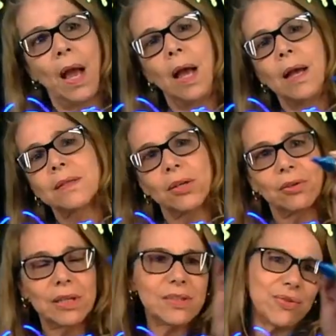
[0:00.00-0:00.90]
So
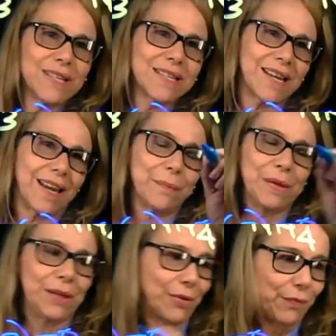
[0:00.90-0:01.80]
let's do the same
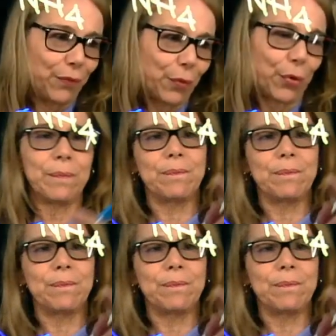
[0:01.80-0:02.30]
here for